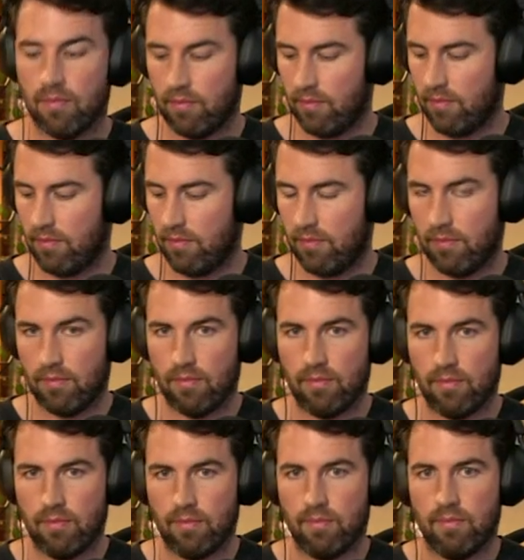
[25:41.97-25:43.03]

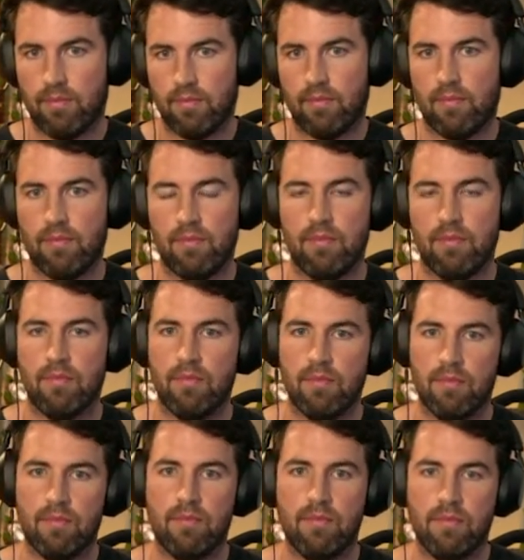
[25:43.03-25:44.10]

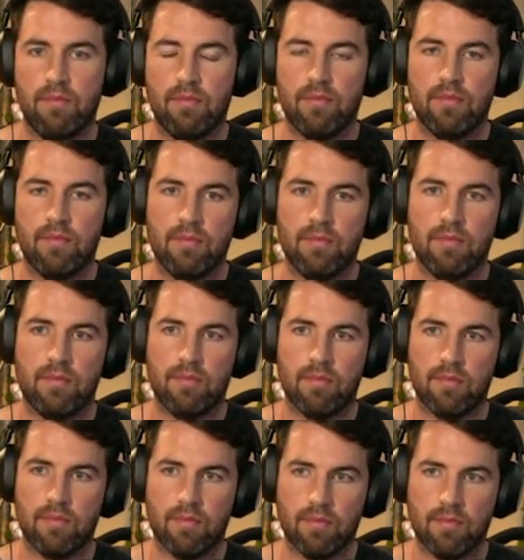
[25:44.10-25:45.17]

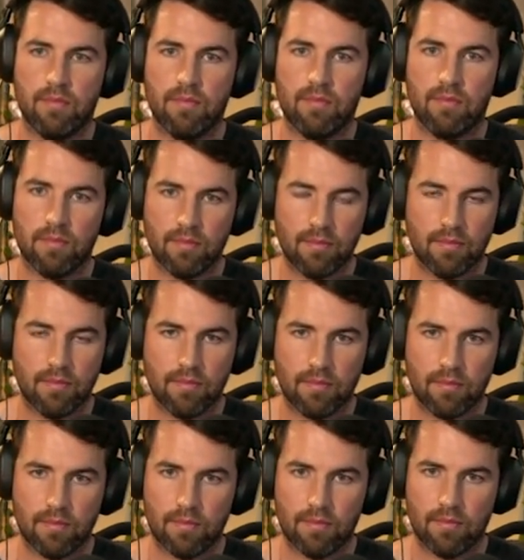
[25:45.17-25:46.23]

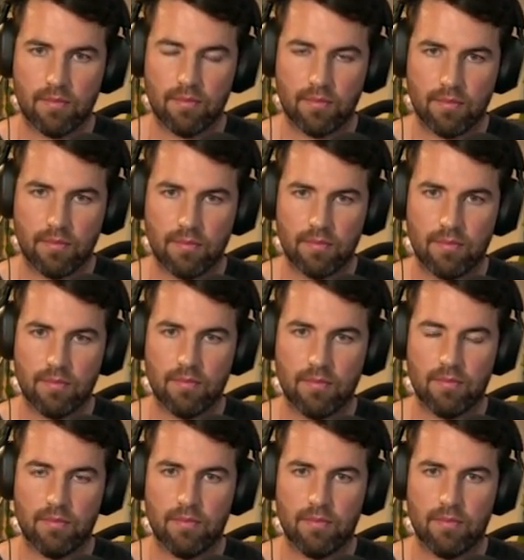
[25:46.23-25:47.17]
(silent)